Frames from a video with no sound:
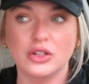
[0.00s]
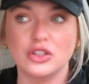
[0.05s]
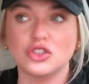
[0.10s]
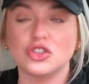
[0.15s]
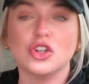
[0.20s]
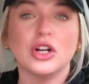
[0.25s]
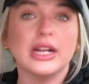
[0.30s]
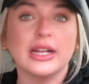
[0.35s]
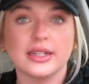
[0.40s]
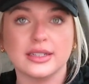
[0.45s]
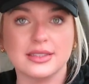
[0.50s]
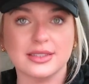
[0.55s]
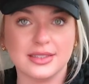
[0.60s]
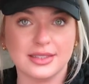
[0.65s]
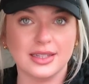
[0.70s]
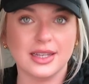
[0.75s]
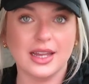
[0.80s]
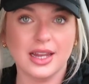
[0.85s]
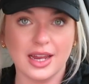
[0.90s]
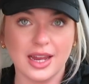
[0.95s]

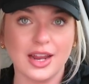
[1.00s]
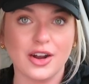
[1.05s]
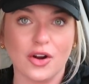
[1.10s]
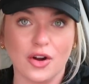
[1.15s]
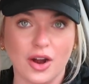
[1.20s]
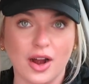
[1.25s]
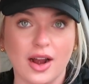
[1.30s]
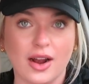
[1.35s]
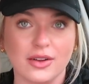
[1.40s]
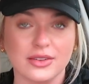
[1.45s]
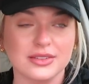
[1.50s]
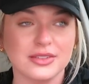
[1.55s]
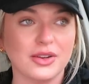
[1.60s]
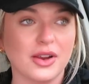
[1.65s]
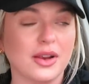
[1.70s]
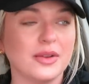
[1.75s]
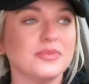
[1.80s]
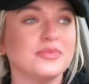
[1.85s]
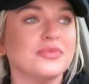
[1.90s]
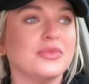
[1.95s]
tricks in our house.
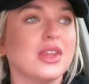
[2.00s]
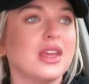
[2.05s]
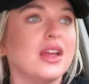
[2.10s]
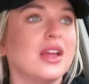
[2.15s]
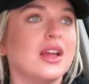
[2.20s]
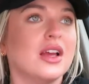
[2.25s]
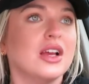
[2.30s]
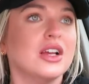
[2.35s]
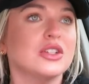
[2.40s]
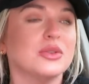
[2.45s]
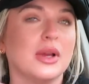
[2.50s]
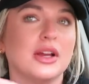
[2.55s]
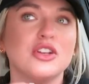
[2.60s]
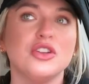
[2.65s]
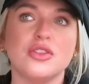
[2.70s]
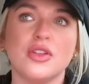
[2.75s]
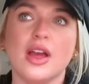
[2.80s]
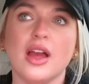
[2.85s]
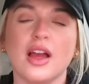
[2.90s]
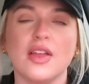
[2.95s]
Okay. So I had
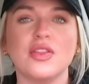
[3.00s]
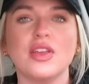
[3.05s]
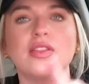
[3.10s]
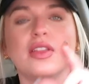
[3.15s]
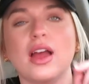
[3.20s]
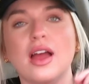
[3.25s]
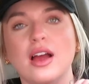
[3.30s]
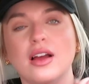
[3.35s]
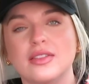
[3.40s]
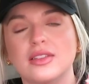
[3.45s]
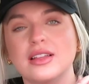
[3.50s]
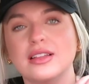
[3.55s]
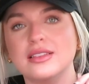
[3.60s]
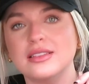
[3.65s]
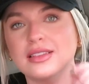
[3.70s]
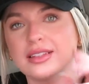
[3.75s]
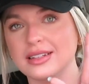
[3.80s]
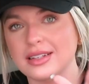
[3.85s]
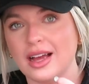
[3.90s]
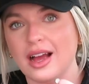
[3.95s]
to do that. And
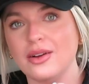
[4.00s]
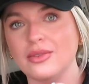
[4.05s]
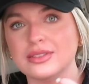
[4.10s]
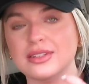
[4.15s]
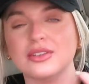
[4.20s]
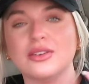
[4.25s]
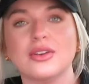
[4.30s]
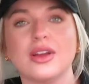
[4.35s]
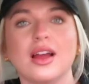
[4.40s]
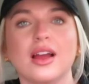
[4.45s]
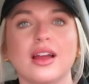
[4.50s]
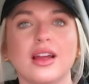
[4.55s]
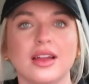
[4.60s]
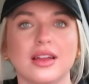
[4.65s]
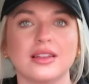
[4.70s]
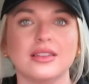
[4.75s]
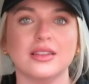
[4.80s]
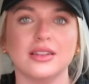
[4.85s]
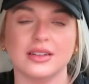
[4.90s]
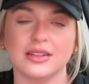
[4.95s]
then the guy was like,
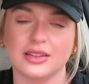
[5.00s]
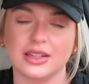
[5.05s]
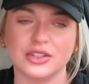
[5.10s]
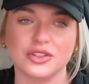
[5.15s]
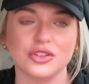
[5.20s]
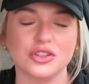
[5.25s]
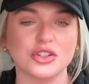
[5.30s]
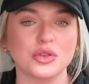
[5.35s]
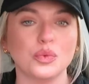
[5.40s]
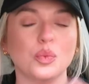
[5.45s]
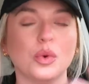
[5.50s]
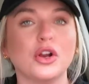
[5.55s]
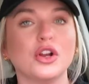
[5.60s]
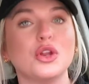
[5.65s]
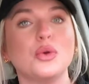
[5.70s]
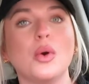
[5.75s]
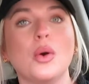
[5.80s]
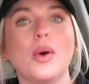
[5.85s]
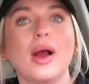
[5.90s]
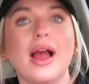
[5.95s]
okay, the electrician, where do
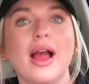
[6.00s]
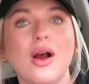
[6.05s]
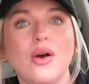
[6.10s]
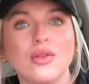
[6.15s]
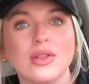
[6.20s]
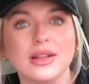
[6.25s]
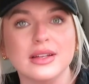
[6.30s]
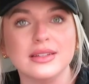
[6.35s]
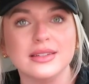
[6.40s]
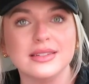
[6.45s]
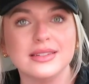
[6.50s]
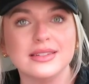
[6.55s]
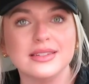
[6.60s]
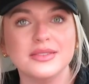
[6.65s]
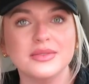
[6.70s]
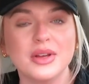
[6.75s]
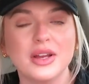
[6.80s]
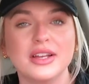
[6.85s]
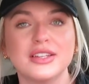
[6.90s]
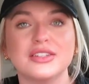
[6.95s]
you want outlets?
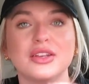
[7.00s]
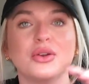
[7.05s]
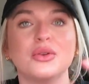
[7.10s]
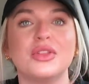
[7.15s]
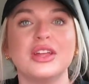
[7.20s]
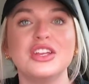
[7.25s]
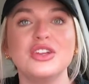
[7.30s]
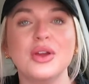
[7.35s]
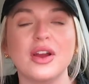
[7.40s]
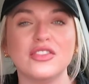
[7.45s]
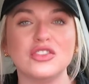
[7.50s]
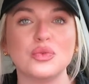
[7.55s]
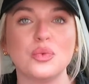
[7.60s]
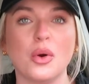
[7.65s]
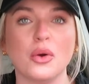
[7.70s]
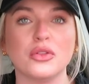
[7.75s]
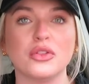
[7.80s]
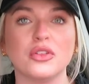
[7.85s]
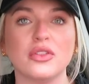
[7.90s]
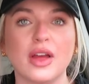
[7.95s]
So then you have to
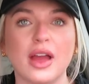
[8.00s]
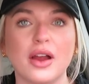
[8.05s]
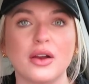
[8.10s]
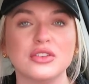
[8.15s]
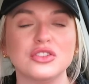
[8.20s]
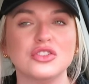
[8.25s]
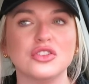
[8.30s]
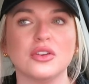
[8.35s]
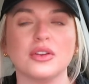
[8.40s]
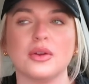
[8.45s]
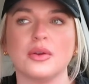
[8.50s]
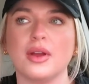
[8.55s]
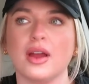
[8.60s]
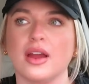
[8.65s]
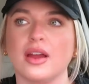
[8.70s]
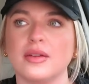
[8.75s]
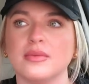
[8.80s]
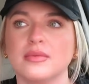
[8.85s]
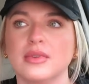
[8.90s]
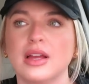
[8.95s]
walk through the house and you're like,
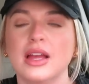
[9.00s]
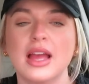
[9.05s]
okay,